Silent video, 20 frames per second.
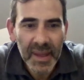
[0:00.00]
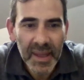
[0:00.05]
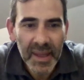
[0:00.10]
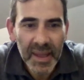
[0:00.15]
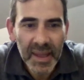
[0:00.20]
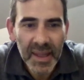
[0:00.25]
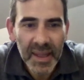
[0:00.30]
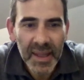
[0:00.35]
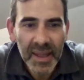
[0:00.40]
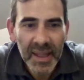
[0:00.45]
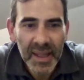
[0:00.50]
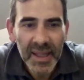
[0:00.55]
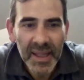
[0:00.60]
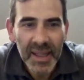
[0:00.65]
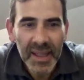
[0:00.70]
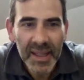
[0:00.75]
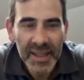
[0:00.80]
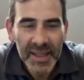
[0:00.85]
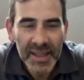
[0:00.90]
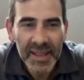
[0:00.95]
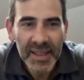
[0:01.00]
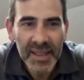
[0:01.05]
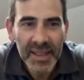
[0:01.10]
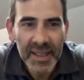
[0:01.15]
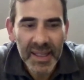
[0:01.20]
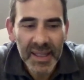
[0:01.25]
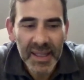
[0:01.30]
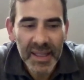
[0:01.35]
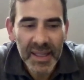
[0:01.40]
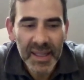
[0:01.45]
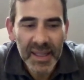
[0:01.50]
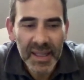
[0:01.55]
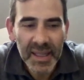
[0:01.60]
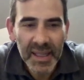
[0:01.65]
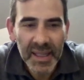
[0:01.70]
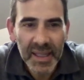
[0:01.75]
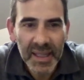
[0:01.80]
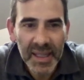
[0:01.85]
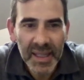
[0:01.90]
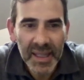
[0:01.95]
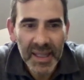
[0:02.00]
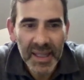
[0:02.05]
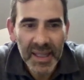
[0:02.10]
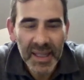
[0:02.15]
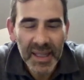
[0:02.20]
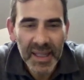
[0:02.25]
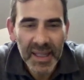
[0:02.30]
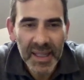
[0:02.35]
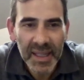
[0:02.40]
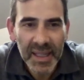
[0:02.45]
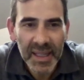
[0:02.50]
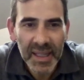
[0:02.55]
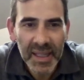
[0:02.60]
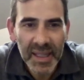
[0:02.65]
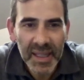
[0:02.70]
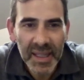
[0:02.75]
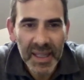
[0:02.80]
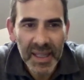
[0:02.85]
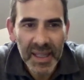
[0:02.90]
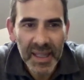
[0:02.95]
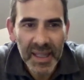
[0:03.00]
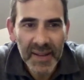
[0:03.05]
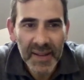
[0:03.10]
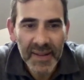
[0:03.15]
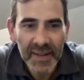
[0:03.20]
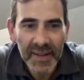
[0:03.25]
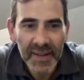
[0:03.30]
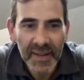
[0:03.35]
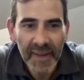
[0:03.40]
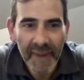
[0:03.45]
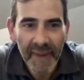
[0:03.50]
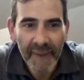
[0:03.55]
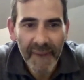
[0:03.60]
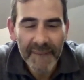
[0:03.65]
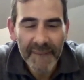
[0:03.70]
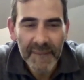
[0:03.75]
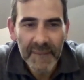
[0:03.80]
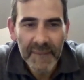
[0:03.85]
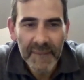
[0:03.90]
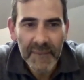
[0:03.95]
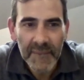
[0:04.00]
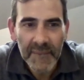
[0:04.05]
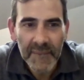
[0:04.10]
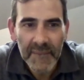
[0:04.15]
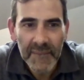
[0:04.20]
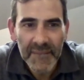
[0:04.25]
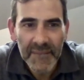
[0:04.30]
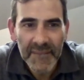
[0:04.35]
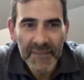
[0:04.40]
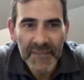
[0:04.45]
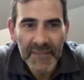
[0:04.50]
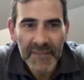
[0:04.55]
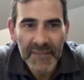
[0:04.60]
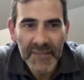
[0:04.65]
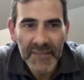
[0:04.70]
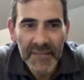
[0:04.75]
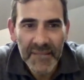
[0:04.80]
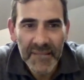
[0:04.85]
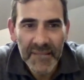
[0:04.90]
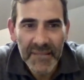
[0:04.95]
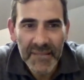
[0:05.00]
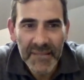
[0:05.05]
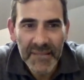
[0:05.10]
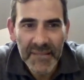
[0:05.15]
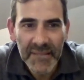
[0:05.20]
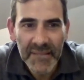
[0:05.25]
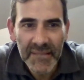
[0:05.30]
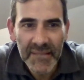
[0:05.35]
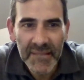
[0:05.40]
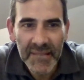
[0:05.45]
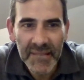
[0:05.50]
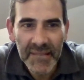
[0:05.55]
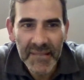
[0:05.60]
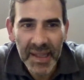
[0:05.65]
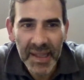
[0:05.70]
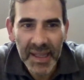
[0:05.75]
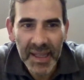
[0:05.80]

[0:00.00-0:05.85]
(not speaking)